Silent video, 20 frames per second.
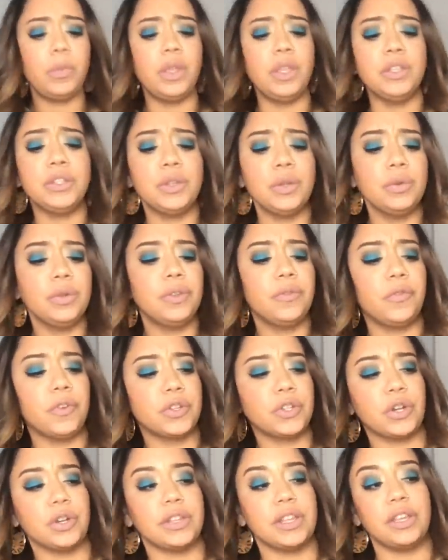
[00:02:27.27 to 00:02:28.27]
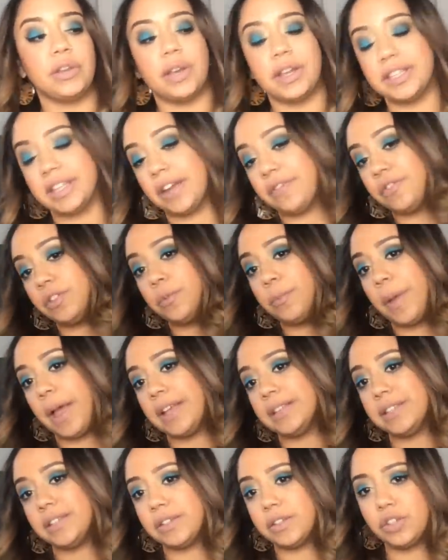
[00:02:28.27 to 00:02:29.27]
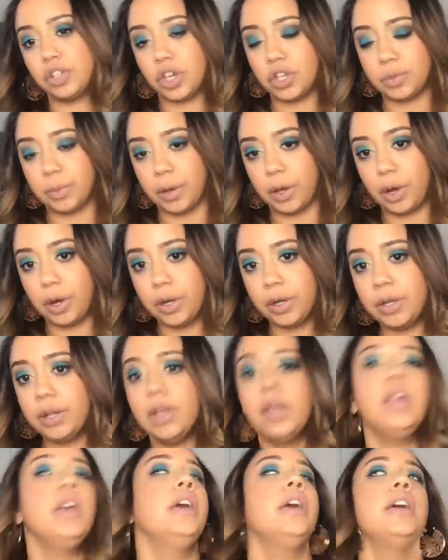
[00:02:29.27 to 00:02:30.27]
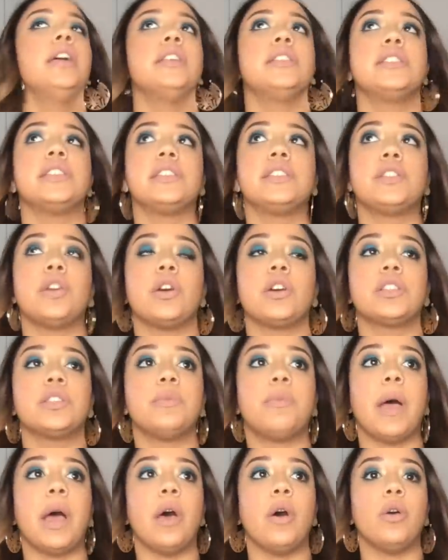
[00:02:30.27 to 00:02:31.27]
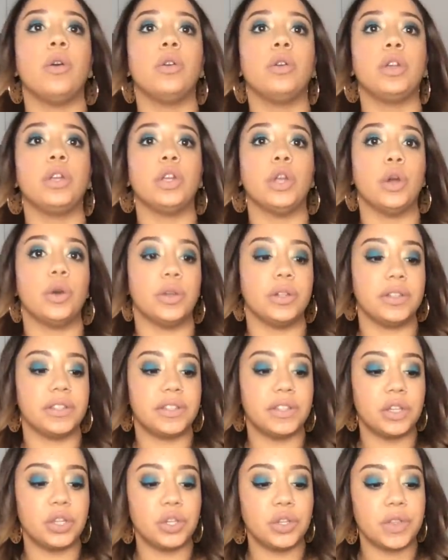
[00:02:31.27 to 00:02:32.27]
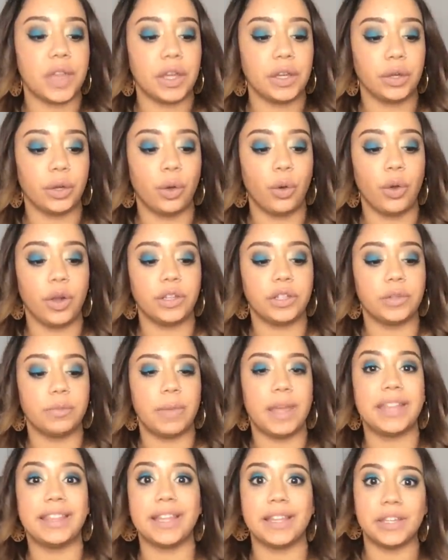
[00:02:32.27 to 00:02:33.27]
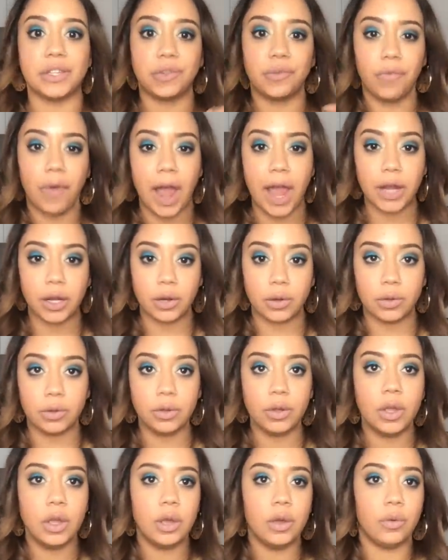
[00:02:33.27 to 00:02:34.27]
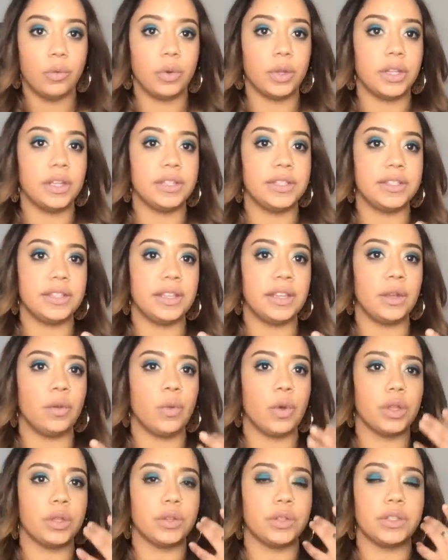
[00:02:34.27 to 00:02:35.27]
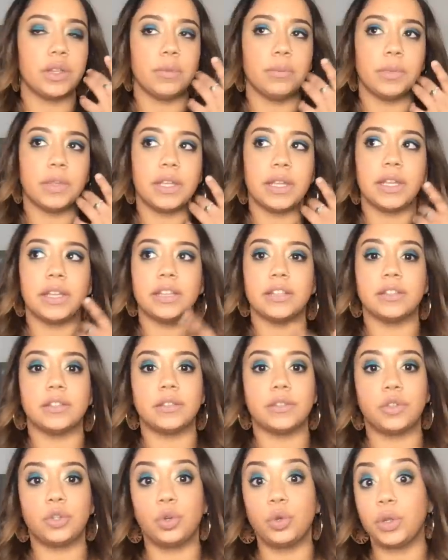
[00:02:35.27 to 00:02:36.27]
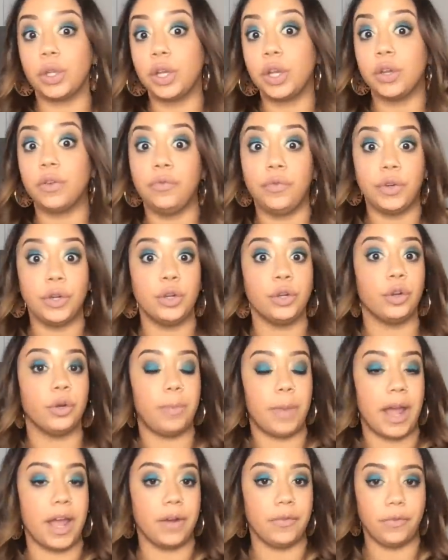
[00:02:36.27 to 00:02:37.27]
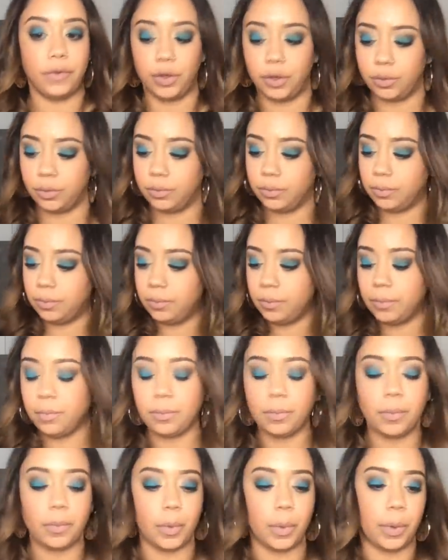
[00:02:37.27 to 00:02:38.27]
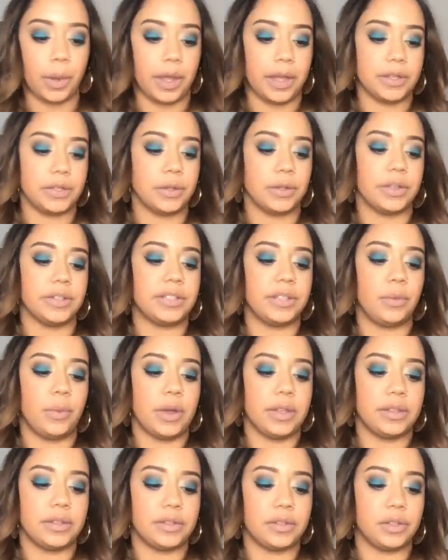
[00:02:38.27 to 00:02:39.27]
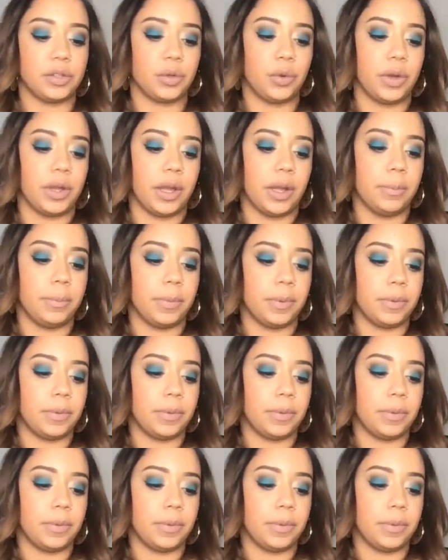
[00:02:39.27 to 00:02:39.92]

so the first card that you guys have for the past is the judgment card this talks about you know a decision that you're going to make that is final really seeing whether something is truly good for you or bad for you okay so let's see why this is showing up